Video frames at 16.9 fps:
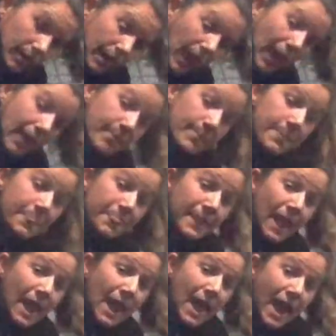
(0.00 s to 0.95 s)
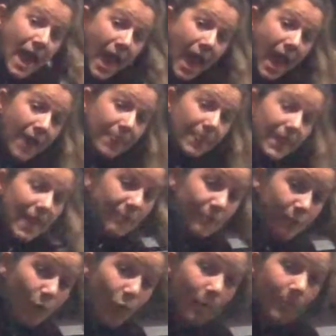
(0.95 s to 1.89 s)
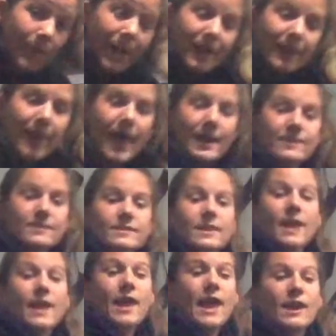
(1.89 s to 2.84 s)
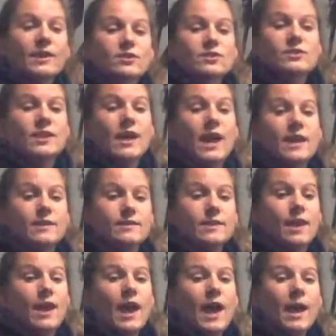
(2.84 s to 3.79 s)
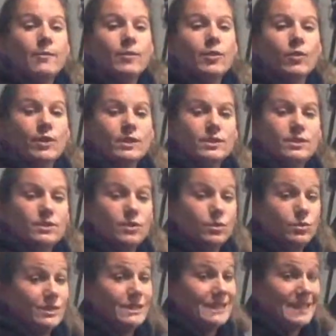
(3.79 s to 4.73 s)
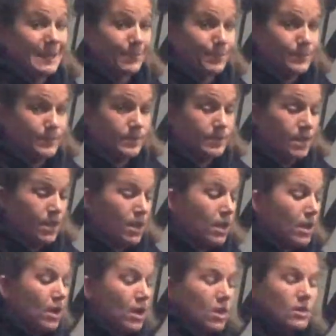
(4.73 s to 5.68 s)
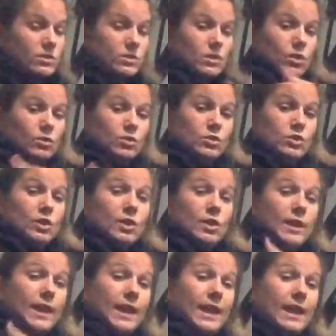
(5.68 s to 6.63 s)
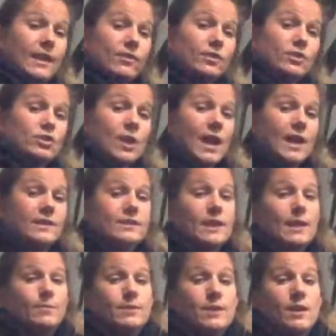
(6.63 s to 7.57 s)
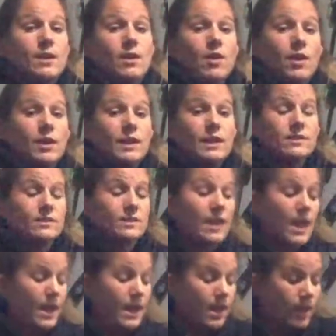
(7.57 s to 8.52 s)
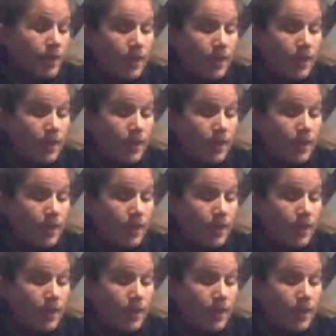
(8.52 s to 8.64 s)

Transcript: okay? And then for my last exercise, I'm going to do dips. So hitting the triceps on each side,